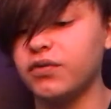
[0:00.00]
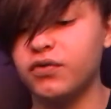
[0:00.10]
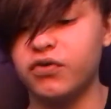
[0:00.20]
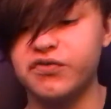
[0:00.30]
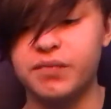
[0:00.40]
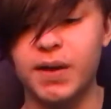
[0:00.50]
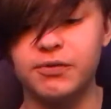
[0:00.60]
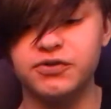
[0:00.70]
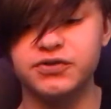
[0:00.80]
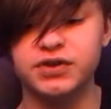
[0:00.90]
the Sgt.
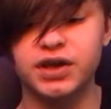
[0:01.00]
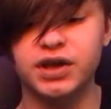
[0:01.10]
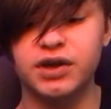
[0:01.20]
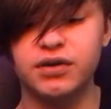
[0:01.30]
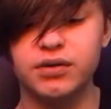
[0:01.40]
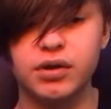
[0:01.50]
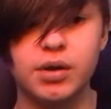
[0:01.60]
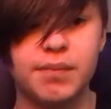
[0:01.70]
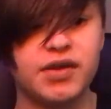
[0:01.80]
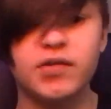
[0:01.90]
Pepper's and
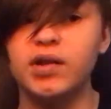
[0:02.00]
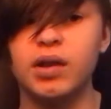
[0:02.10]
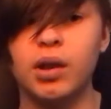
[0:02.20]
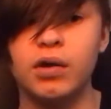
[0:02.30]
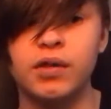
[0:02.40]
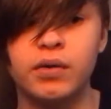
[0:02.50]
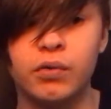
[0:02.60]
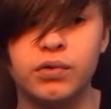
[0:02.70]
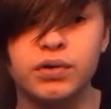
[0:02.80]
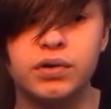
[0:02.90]
basically a lot of the
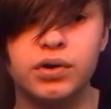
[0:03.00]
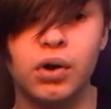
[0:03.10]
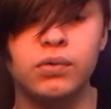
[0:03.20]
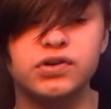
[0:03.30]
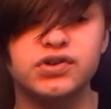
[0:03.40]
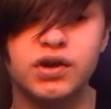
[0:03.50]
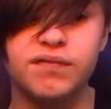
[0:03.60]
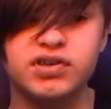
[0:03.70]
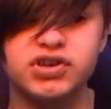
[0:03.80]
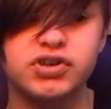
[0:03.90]
old older
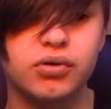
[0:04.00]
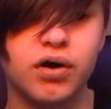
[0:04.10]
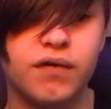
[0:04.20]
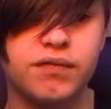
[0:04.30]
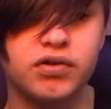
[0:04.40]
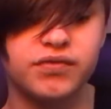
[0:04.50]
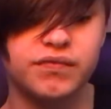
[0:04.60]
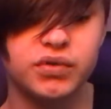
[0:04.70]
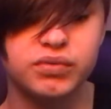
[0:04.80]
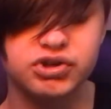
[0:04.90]
stuff. It just showed off lots
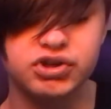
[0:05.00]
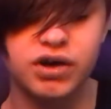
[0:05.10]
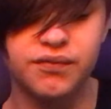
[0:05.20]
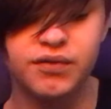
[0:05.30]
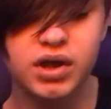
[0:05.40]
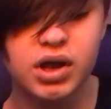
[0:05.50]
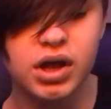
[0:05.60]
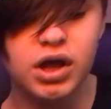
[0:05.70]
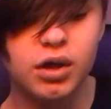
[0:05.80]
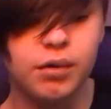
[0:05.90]
of newer stuff
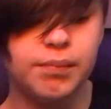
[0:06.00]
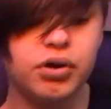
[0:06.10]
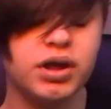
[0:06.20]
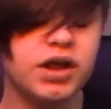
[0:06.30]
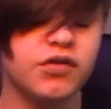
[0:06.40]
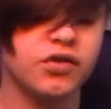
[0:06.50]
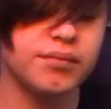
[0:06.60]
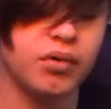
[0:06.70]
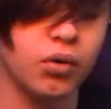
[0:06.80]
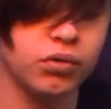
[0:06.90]
putting in
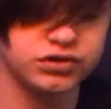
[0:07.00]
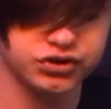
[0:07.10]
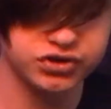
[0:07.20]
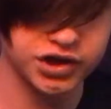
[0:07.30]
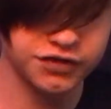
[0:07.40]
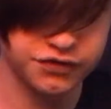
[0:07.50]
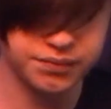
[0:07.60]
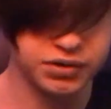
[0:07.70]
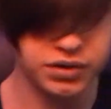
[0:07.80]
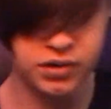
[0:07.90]
some older stuff,
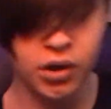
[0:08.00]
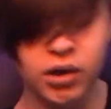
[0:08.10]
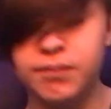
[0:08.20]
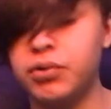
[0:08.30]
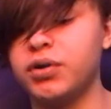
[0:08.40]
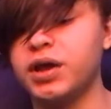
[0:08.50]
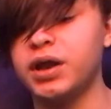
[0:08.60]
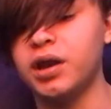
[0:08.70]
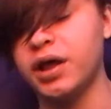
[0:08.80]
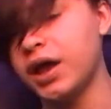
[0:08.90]
but not putting
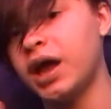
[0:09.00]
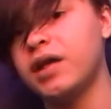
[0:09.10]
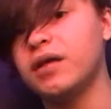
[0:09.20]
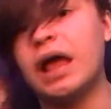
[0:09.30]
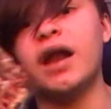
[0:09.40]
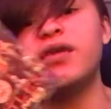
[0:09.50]
in like any any